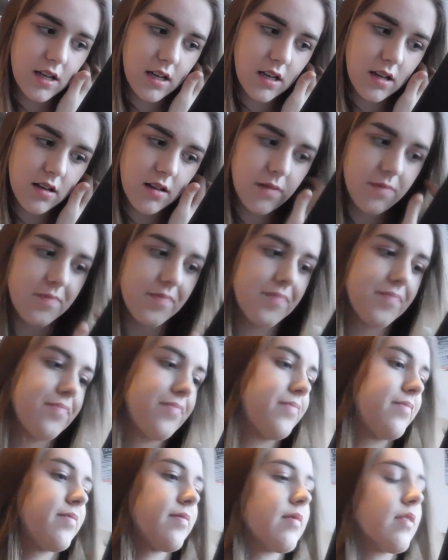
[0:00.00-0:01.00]

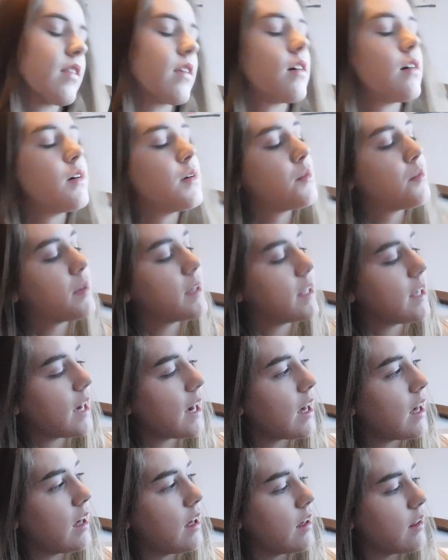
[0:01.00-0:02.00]
But
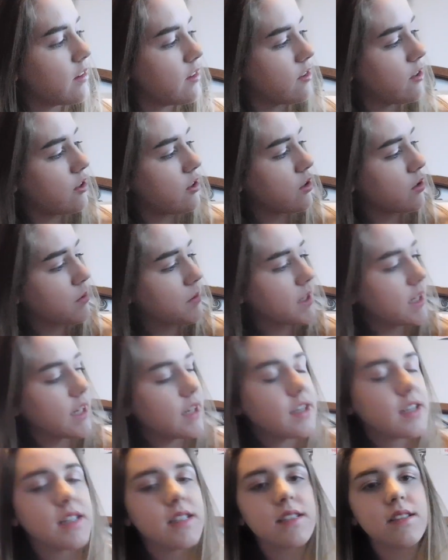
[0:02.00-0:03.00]
yeah, the
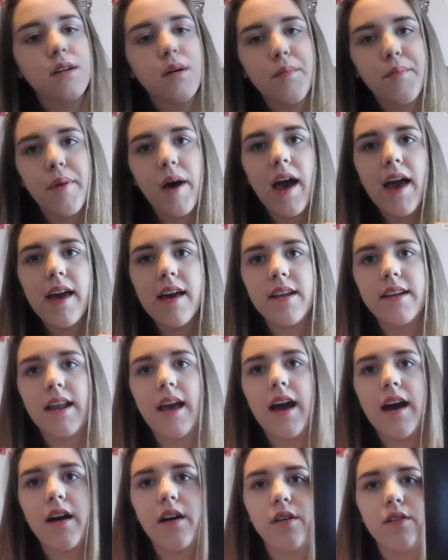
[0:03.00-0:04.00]
Lumineers. Buy it
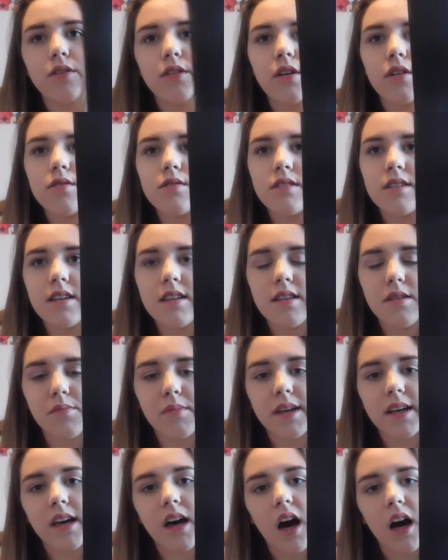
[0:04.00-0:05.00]
now. Go see them
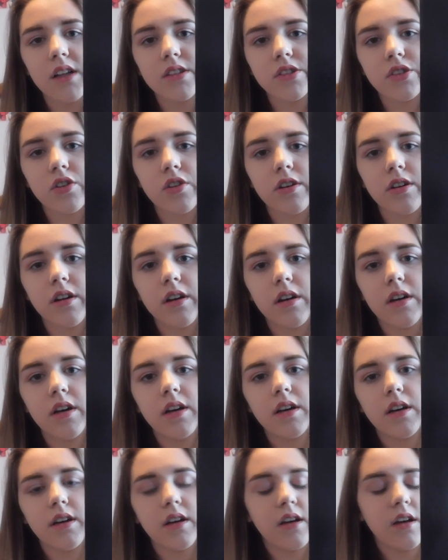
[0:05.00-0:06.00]
in concert.
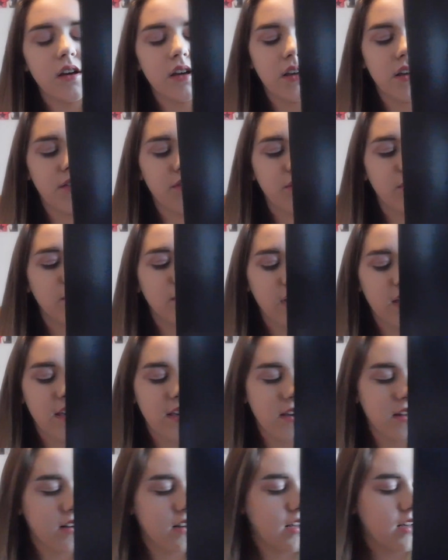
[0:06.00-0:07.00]
If you
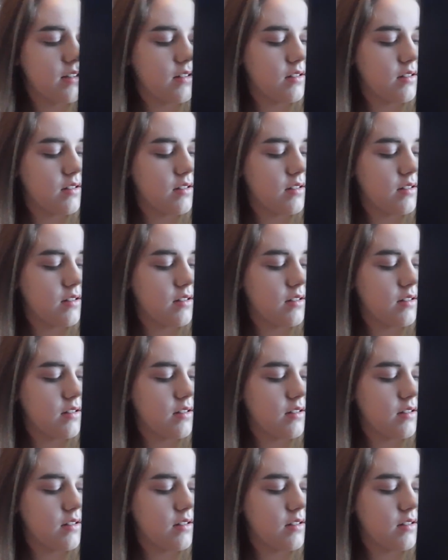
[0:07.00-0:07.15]
can.